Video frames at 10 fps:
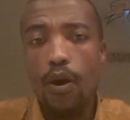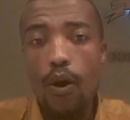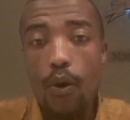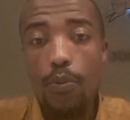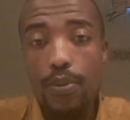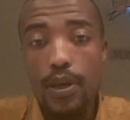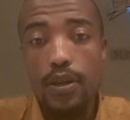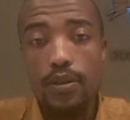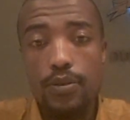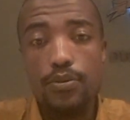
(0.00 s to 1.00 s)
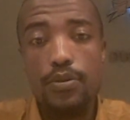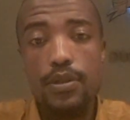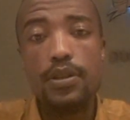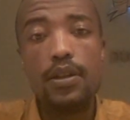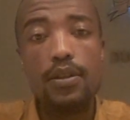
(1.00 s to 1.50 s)
hoping to
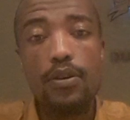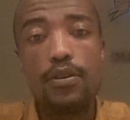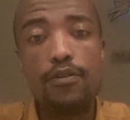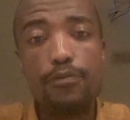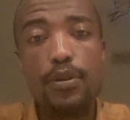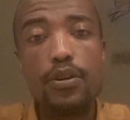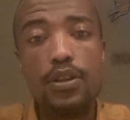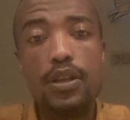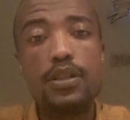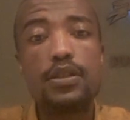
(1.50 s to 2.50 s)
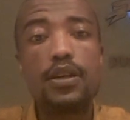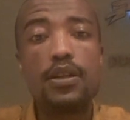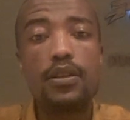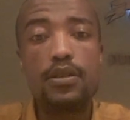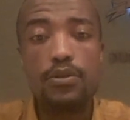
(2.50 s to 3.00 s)
see a lot of progress
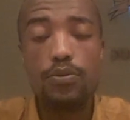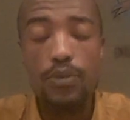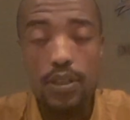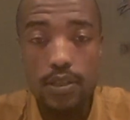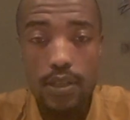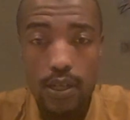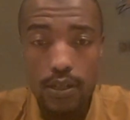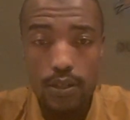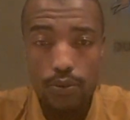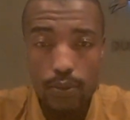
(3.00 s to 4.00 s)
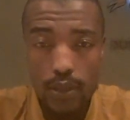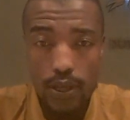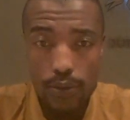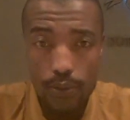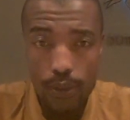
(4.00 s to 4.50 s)
and to integrate with the
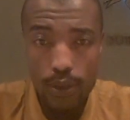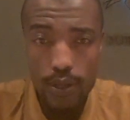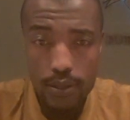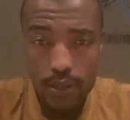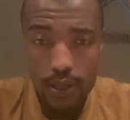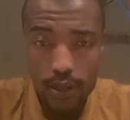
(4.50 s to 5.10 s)
youth in